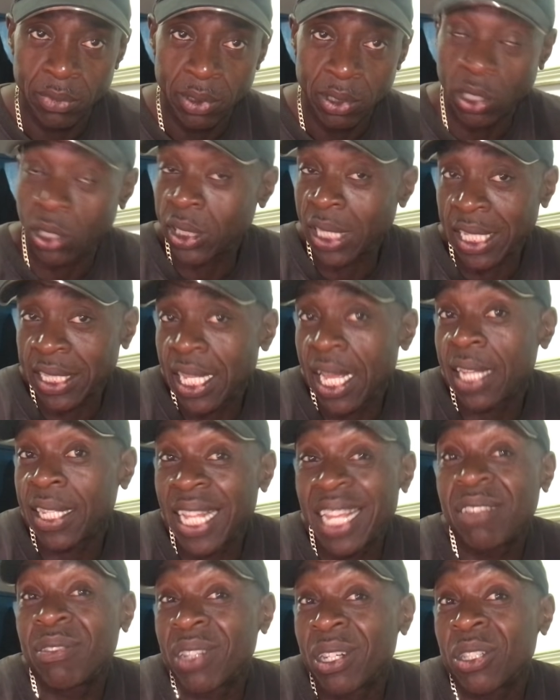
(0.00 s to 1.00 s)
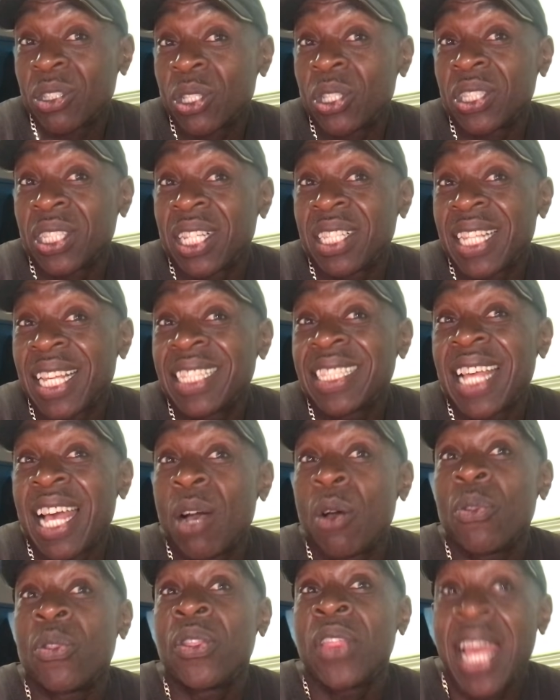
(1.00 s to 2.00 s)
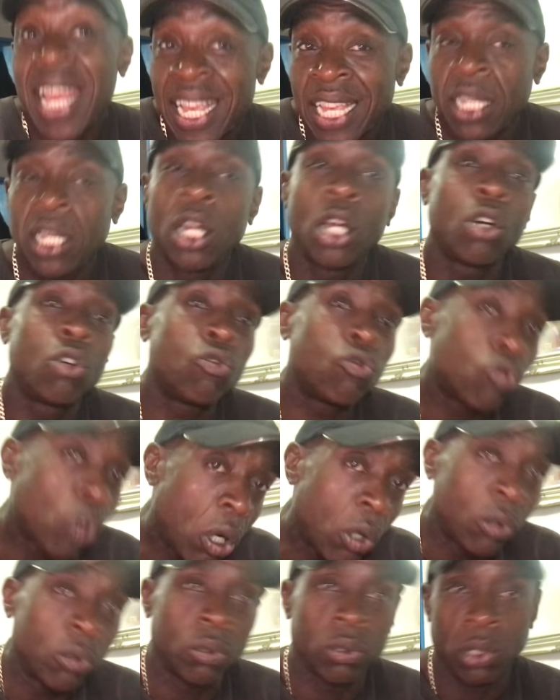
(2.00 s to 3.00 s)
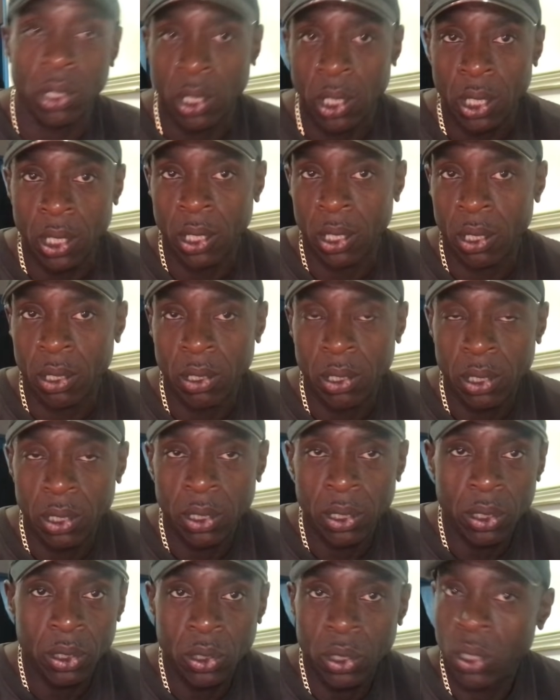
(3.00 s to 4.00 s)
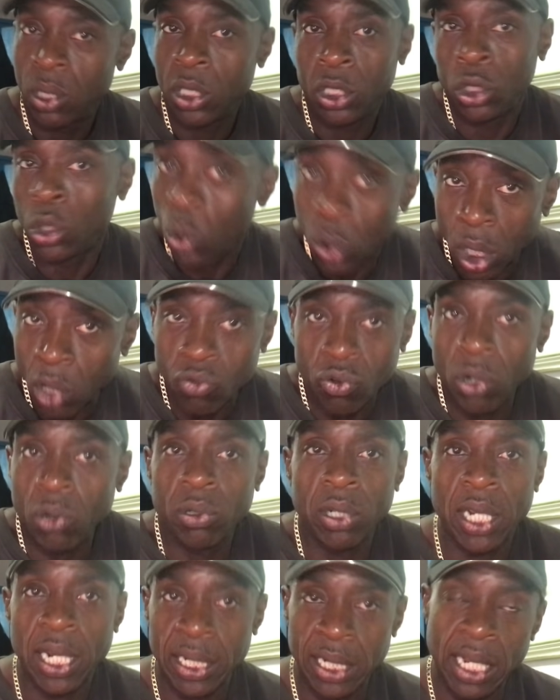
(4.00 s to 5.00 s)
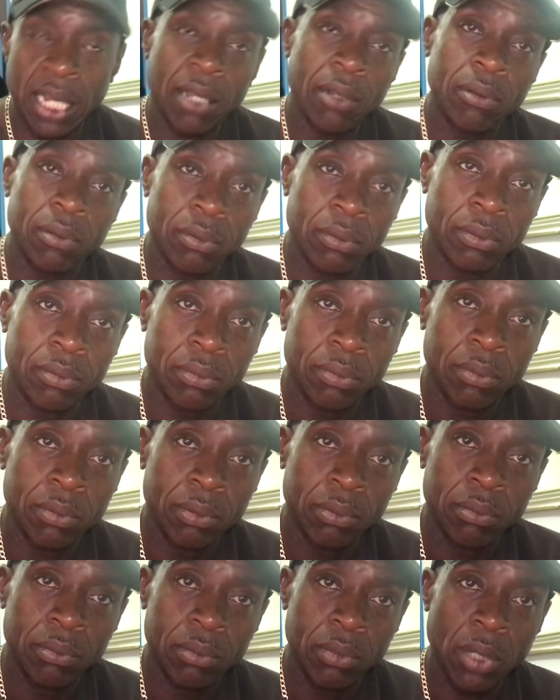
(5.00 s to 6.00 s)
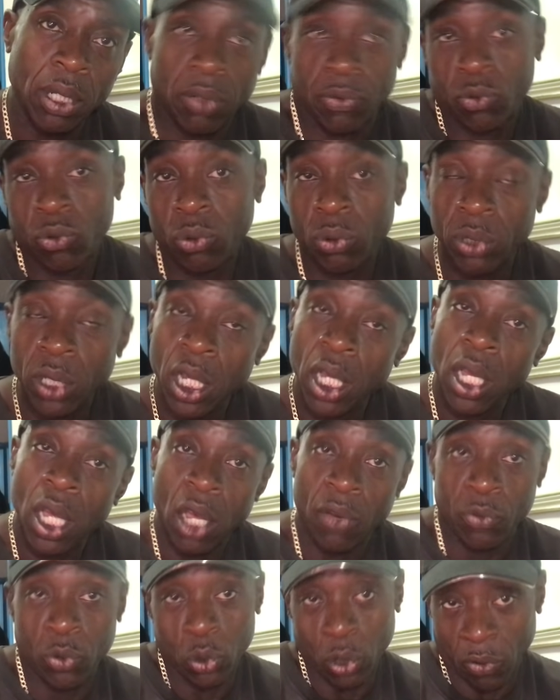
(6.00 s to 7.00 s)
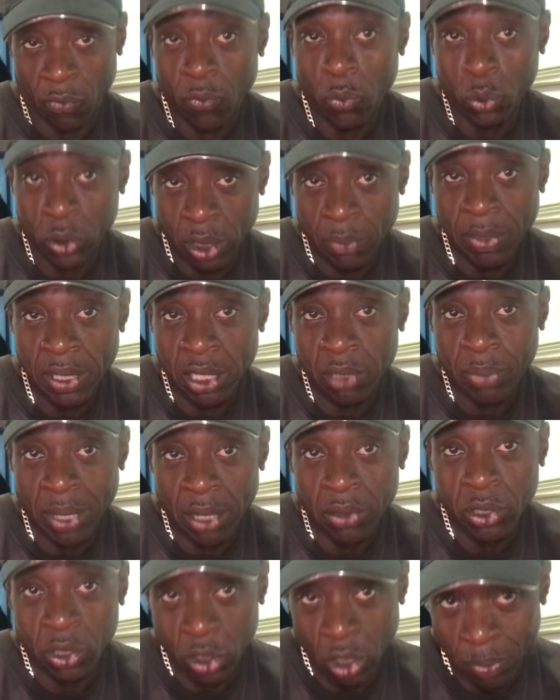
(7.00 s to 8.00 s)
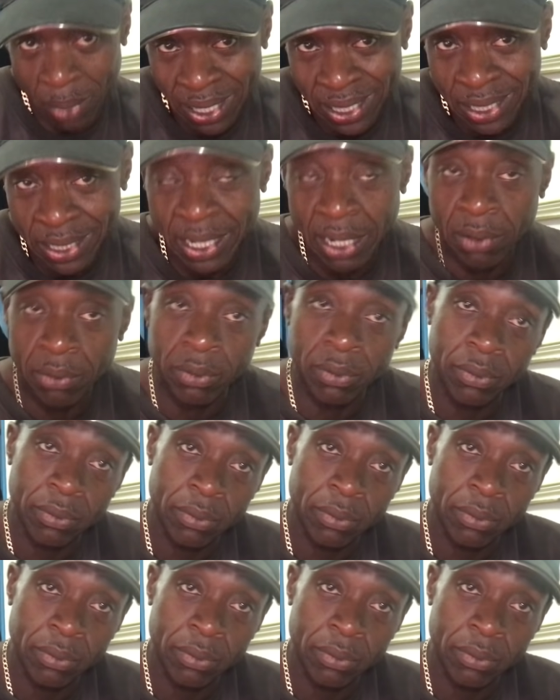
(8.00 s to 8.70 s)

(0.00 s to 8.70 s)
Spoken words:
Because that's how they do. That's how they roll. You don't roll like that. After all, have you got £40 million in your bank account?